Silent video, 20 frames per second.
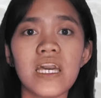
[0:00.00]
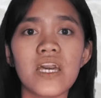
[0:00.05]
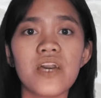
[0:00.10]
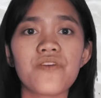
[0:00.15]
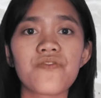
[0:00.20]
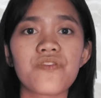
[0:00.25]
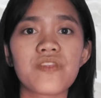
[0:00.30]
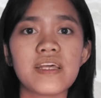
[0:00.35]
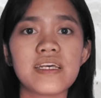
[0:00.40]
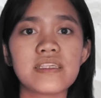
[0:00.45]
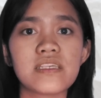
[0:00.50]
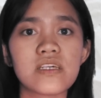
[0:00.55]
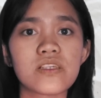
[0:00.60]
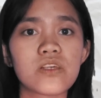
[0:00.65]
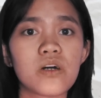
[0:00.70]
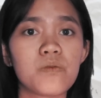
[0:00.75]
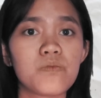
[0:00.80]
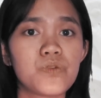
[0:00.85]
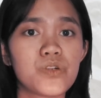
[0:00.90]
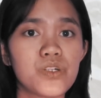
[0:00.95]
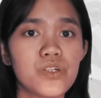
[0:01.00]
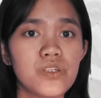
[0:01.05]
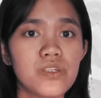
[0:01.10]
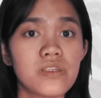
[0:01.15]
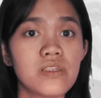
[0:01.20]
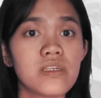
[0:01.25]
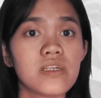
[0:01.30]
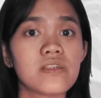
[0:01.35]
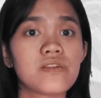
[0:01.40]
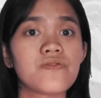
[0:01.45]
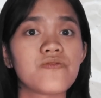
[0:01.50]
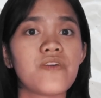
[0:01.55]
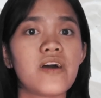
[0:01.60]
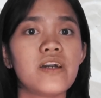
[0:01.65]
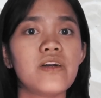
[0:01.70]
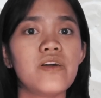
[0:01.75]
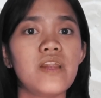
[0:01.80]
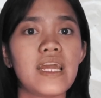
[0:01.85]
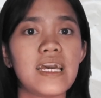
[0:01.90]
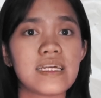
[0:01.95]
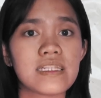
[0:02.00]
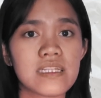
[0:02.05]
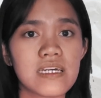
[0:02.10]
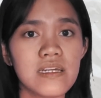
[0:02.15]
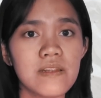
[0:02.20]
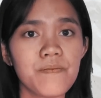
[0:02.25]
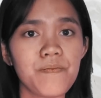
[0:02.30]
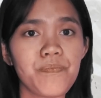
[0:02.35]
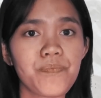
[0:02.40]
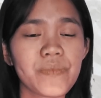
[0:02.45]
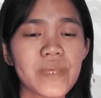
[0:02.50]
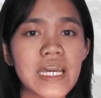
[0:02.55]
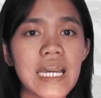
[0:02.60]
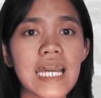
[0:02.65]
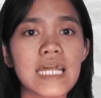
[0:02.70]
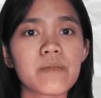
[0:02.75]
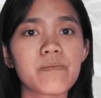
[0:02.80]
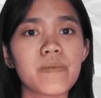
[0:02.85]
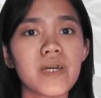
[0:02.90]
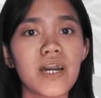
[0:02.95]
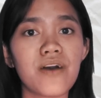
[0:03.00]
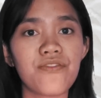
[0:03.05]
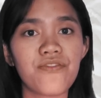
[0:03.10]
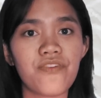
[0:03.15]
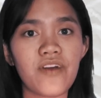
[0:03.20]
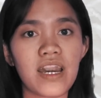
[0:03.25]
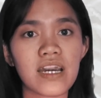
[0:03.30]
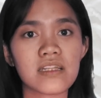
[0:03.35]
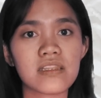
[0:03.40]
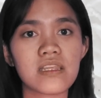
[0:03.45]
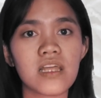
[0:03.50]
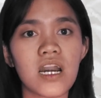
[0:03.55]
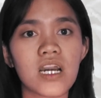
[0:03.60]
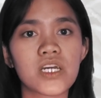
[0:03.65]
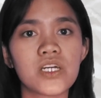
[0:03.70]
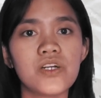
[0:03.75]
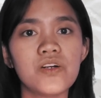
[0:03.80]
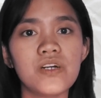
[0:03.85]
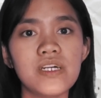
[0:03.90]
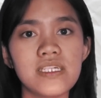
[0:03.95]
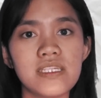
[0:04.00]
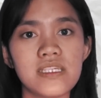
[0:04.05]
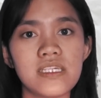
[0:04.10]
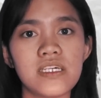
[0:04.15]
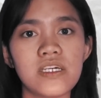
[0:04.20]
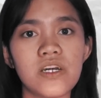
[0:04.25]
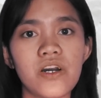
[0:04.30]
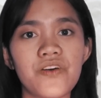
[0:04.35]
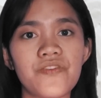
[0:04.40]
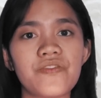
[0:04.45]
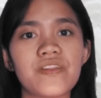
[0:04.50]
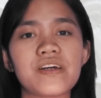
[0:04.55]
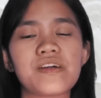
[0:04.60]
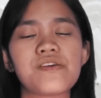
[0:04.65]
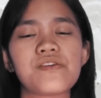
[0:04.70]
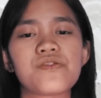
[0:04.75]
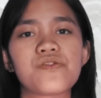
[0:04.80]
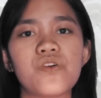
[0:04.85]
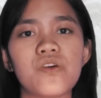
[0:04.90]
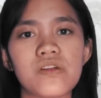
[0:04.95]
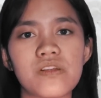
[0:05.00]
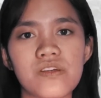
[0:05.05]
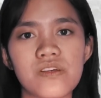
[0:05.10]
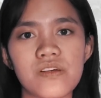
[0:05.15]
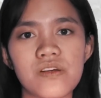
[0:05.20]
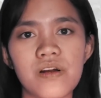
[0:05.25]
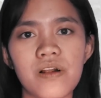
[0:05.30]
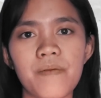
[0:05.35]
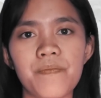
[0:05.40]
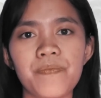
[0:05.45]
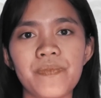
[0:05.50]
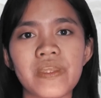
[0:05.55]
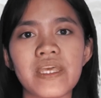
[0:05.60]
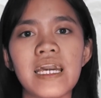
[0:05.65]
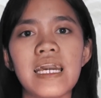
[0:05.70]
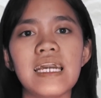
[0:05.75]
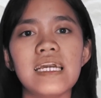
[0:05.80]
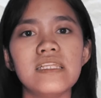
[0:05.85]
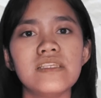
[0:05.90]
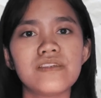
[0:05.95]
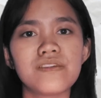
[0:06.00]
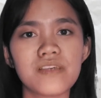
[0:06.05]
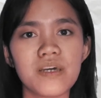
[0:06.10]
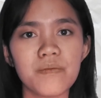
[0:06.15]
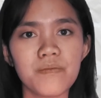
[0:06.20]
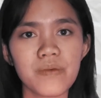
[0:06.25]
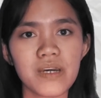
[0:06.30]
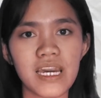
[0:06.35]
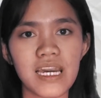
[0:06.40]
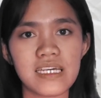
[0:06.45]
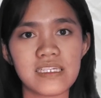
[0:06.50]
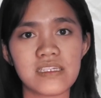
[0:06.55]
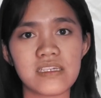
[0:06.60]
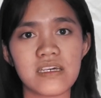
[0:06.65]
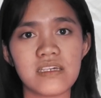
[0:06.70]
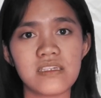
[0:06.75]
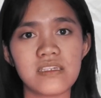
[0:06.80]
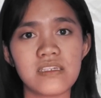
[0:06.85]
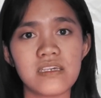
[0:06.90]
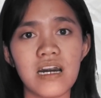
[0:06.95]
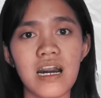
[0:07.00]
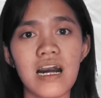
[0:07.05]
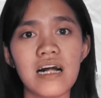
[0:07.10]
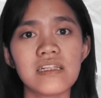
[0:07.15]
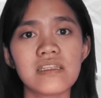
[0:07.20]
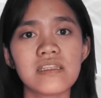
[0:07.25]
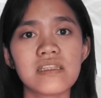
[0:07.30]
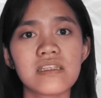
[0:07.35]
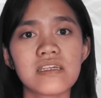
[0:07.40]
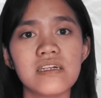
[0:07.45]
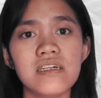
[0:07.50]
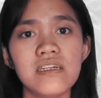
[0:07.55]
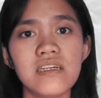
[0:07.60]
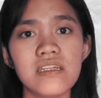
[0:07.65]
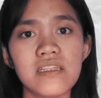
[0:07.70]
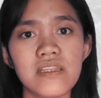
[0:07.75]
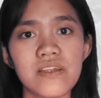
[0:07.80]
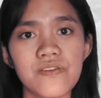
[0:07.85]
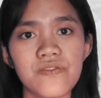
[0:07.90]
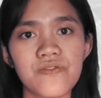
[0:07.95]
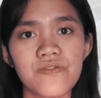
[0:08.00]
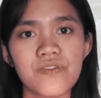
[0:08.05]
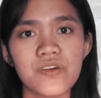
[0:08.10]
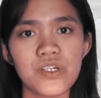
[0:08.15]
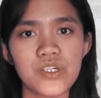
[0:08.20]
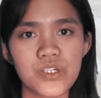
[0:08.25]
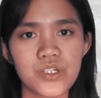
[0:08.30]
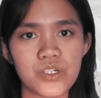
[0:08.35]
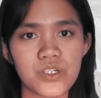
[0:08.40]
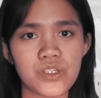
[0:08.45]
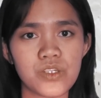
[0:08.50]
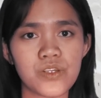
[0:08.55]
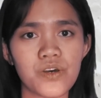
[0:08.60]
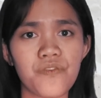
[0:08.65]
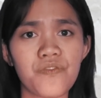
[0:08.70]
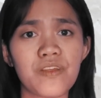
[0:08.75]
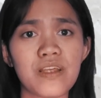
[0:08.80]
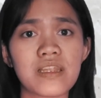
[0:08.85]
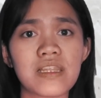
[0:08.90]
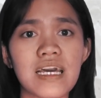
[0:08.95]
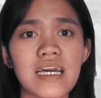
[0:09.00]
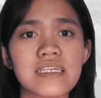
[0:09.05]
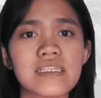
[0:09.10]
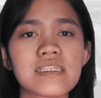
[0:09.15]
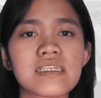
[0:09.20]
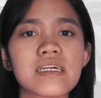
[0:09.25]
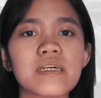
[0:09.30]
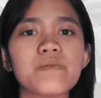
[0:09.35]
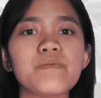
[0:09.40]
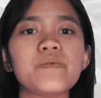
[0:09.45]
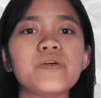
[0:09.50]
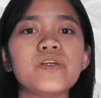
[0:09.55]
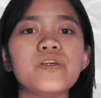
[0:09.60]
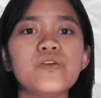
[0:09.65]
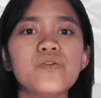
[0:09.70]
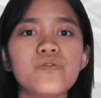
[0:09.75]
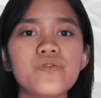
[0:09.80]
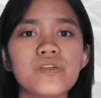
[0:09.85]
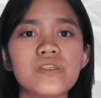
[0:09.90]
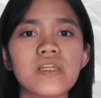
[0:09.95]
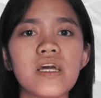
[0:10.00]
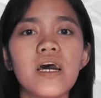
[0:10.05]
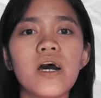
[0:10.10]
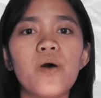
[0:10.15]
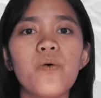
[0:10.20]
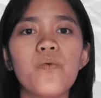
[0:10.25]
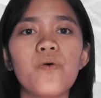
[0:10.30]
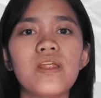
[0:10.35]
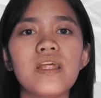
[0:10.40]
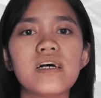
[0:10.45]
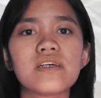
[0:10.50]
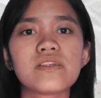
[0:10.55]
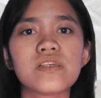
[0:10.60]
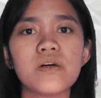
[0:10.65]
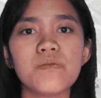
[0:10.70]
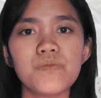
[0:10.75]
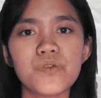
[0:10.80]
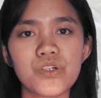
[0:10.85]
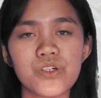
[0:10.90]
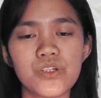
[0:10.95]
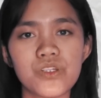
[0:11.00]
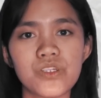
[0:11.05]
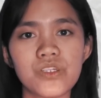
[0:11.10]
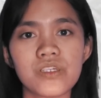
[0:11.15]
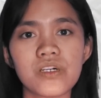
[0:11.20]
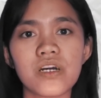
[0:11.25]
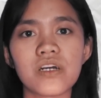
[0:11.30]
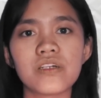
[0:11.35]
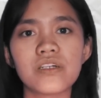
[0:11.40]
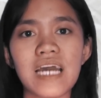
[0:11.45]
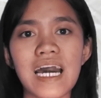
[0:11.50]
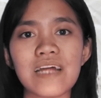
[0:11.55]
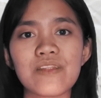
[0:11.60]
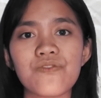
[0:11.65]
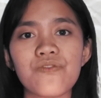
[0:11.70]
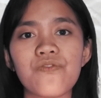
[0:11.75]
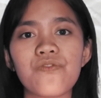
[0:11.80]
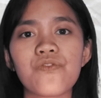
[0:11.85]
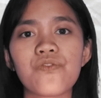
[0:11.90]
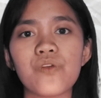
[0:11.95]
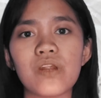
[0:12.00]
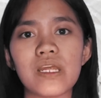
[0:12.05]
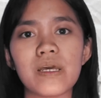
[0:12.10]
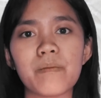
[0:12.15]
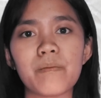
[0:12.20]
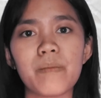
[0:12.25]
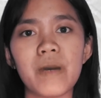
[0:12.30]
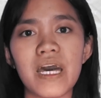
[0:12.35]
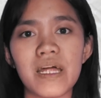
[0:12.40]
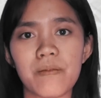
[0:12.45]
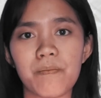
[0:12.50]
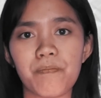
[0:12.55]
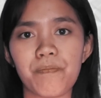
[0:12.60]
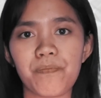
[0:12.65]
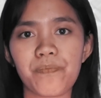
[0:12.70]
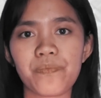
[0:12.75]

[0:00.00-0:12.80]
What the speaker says: If these assumptions is violated, it may affect the accuracy of the results. In some cases, alternative versions of the test can be used when assumptions are not fully met.